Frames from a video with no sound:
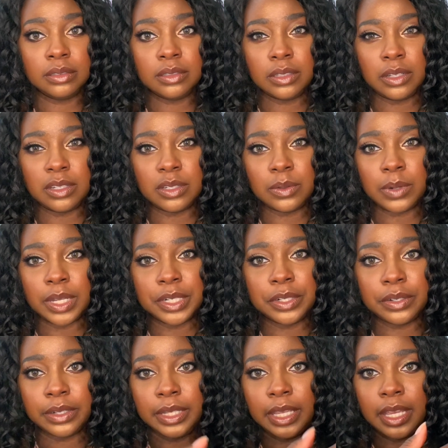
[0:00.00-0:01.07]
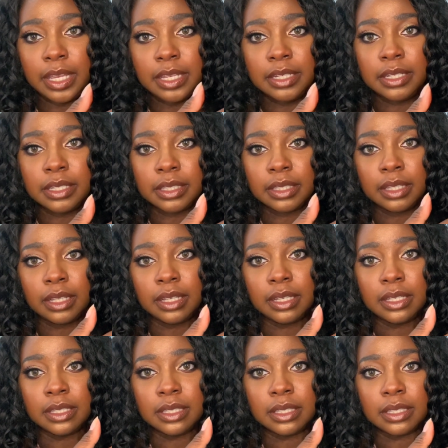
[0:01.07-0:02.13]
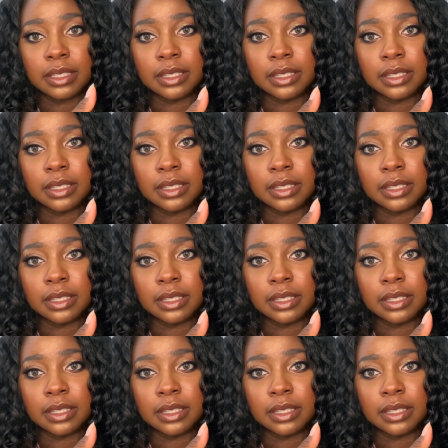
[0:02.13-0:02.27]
Let's swatch her again just because.